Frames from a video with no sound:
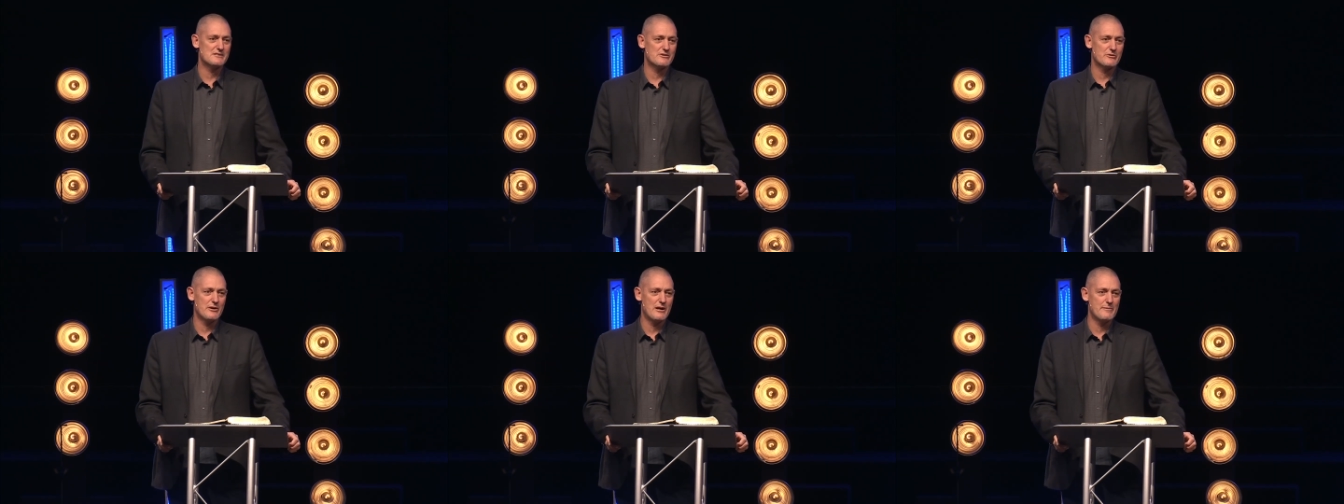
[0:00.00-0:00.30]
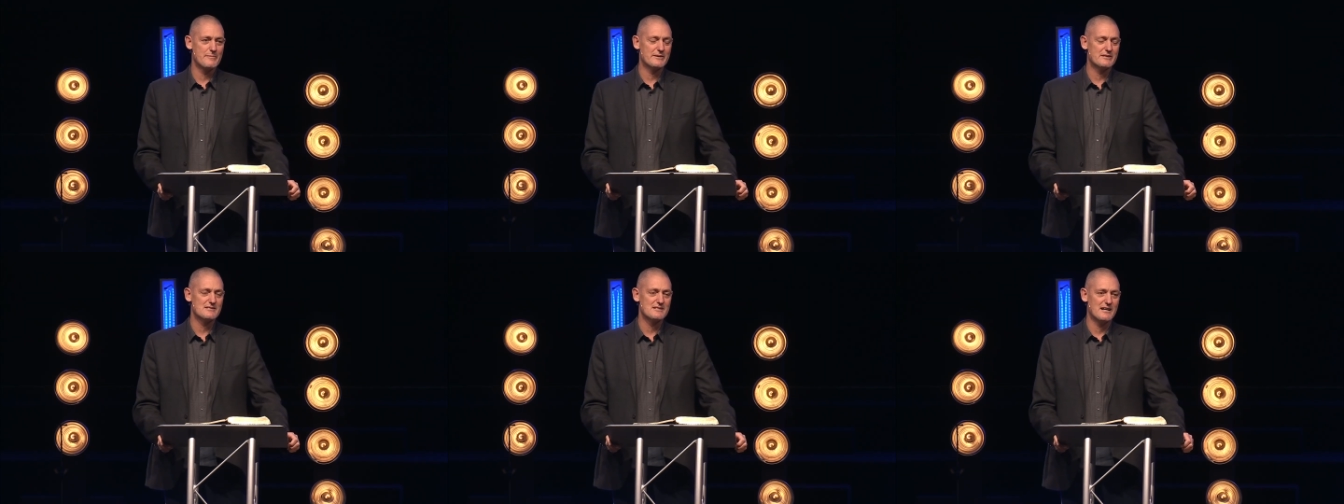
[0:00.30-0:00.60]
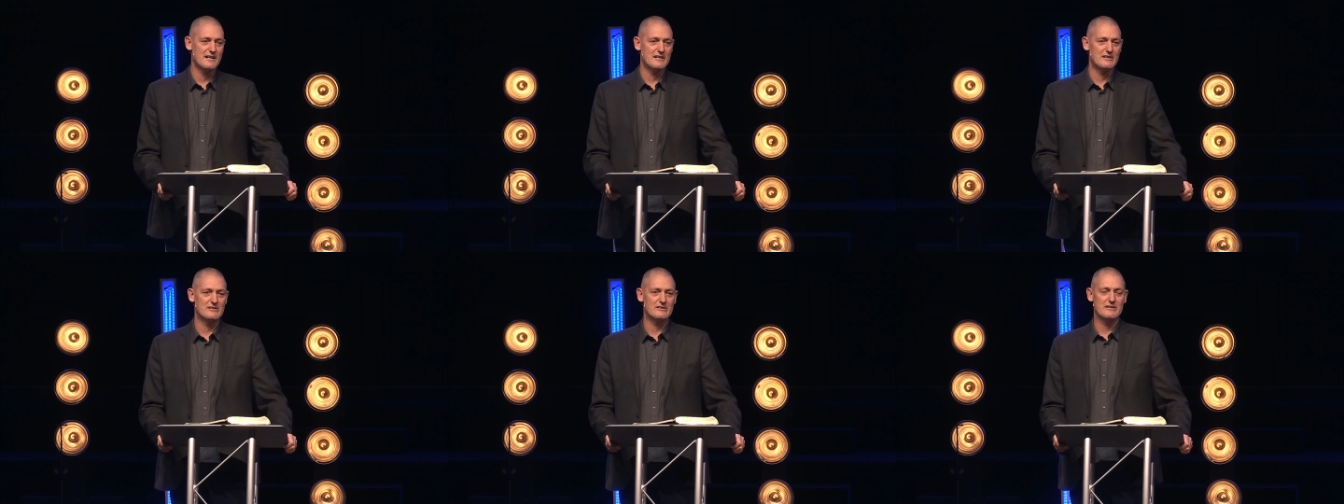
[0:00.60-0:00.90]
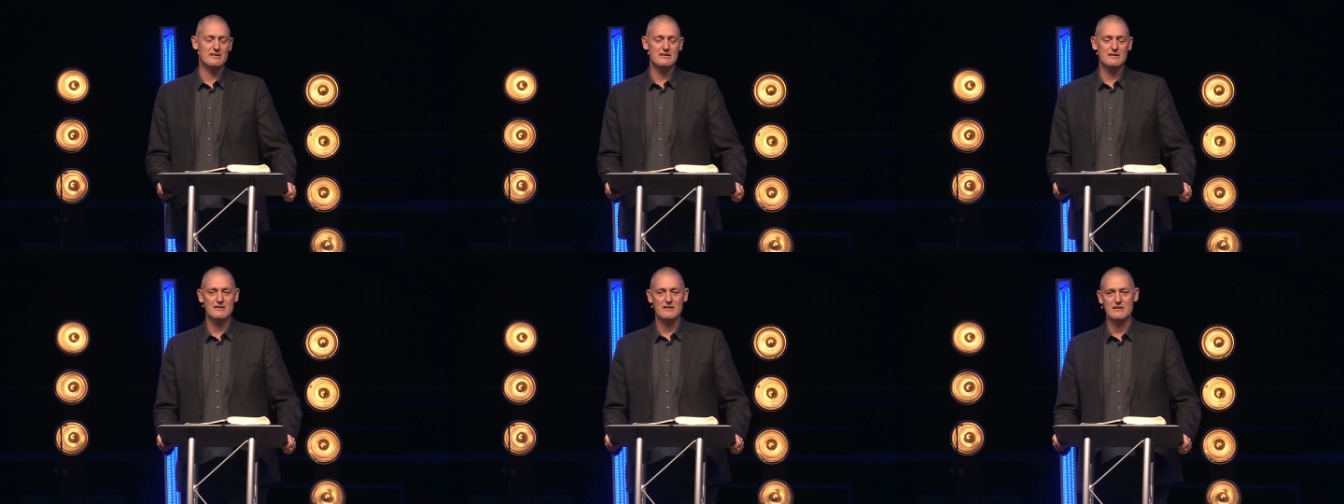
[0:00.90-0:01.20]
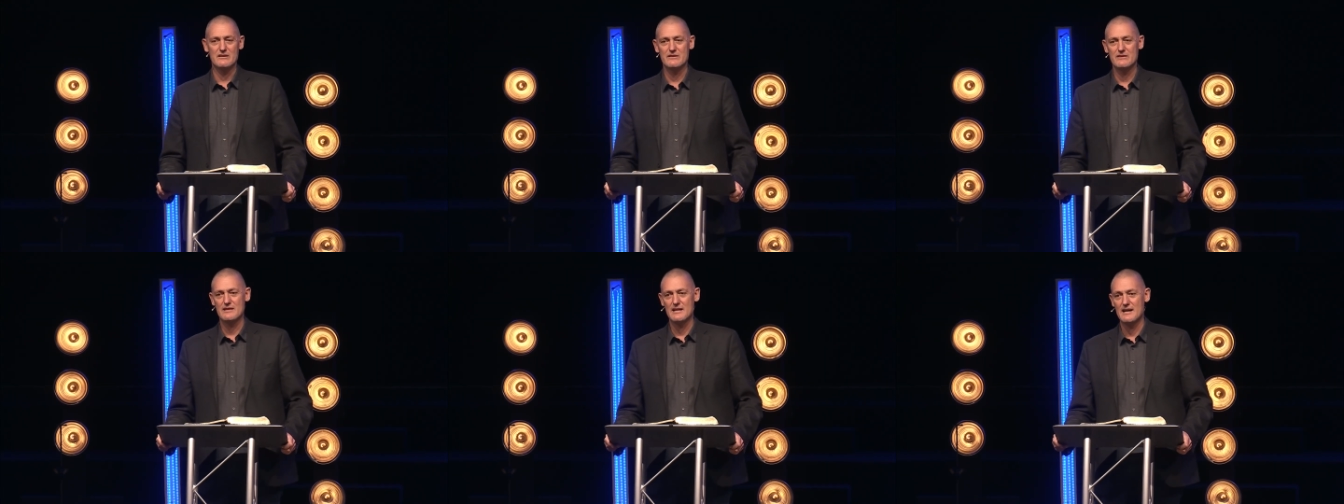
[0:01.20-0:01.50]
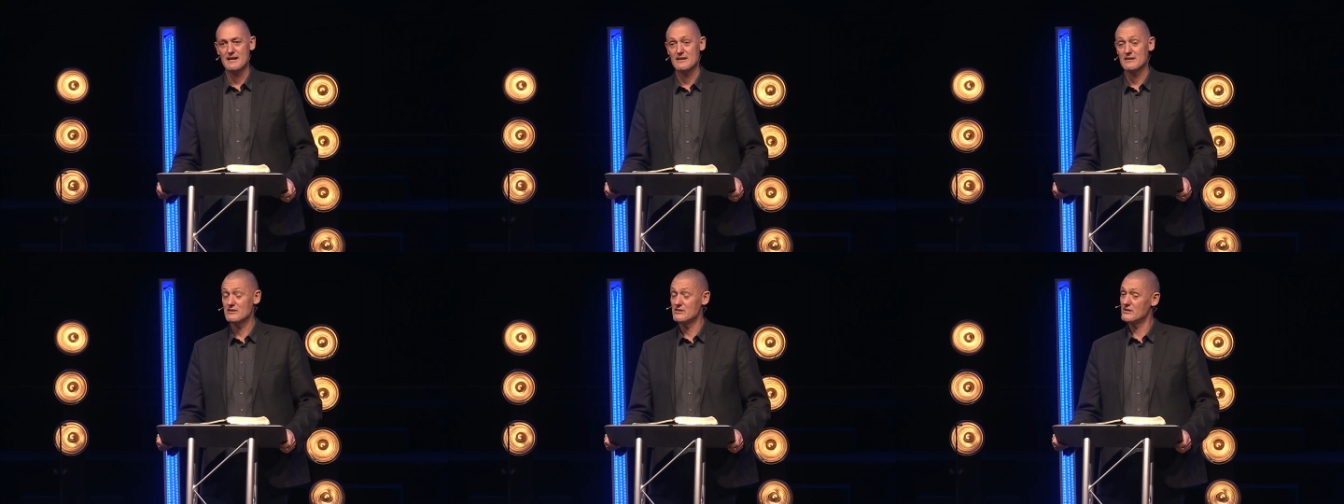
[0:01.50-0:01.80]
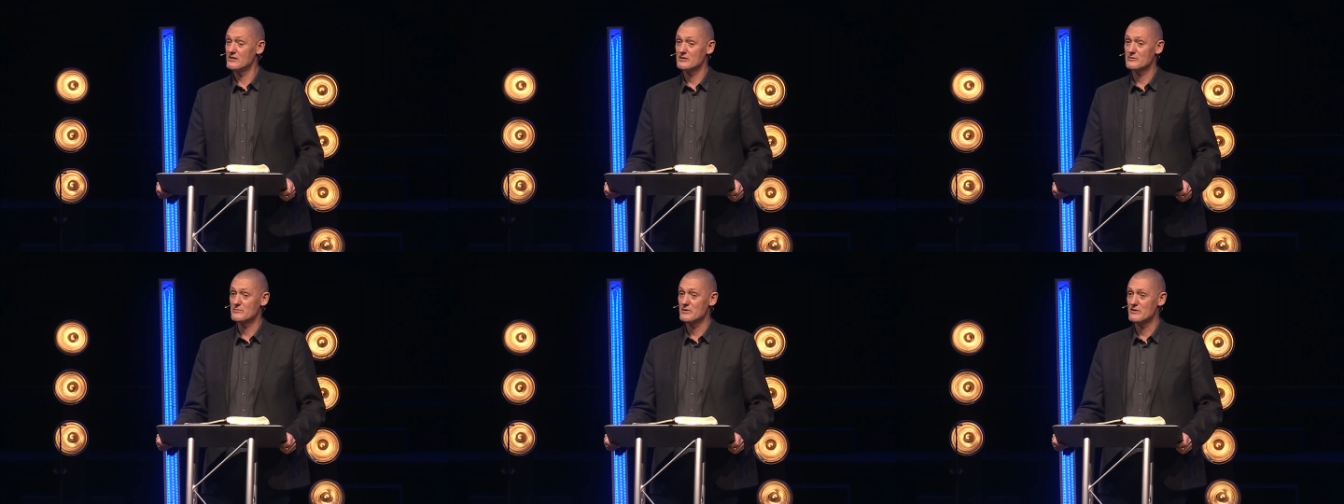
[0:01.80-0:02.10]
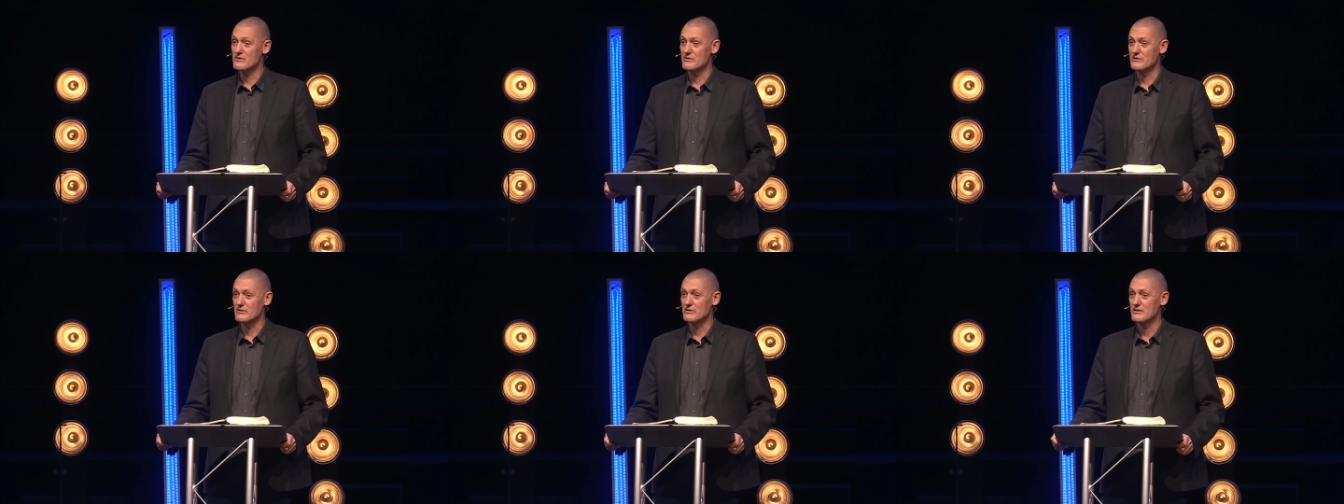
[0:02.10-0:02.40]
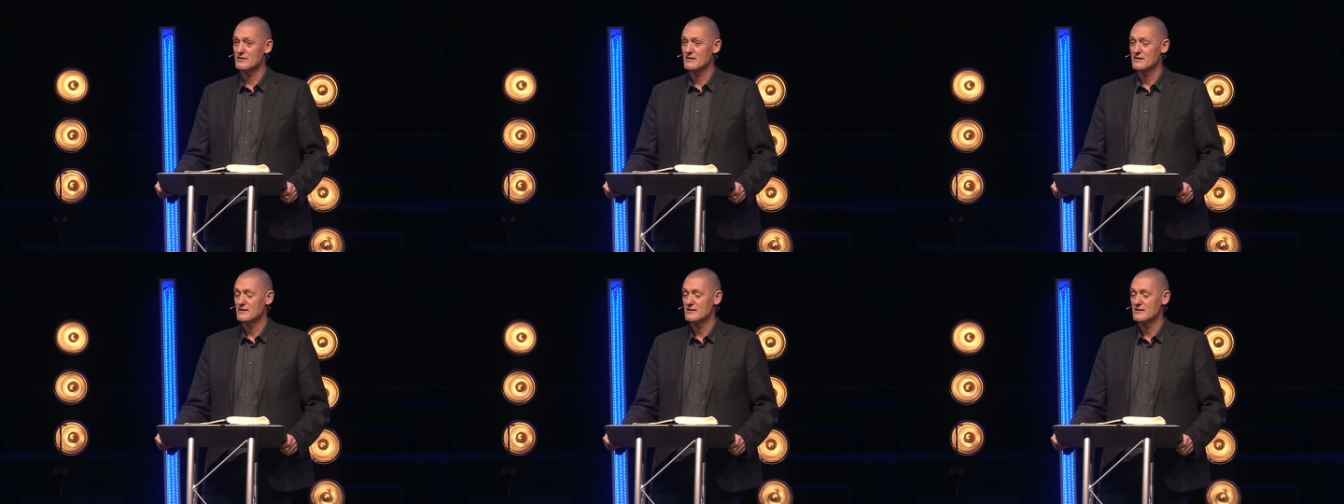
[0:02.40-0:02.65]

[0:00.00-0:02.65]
ceramic tile, and there that young mother